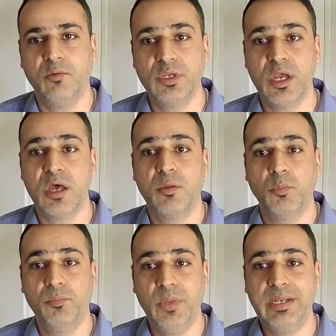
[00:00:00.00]
We are a
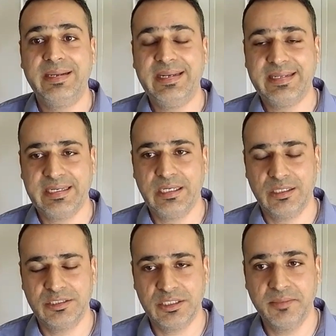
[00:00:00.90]
mobility
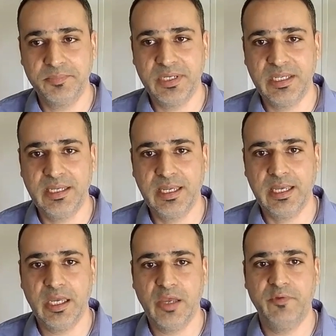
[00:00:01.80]
technology company
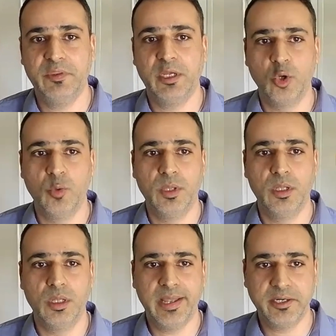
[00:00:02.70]
with a
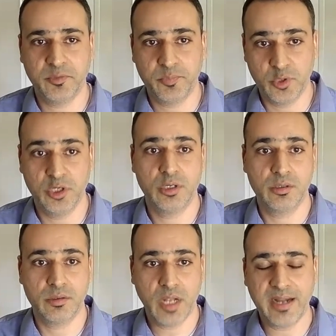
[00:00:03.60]
global
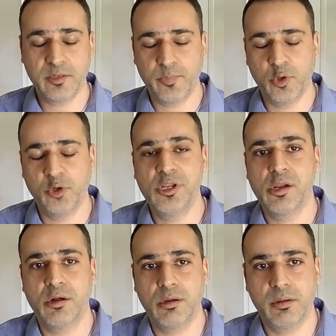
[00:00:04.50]

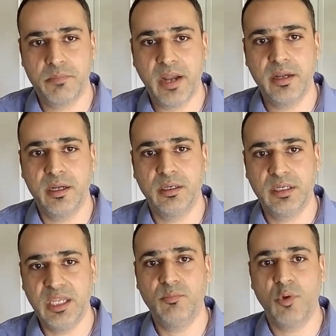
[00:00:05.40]
entrepreneurial mandate
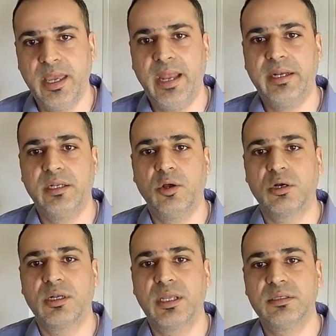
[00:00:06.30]
team and an
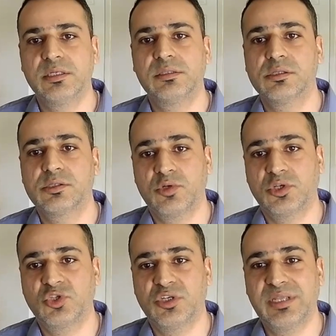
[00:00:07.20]
organizational
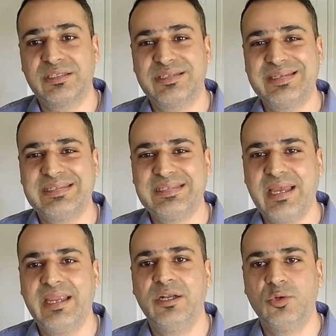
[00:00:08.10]
structure that's
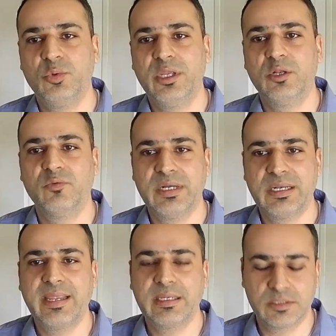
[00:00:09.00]
designed to innovate
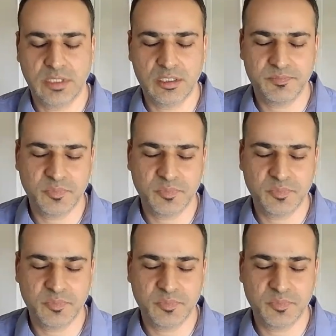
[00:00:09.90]
like a startup.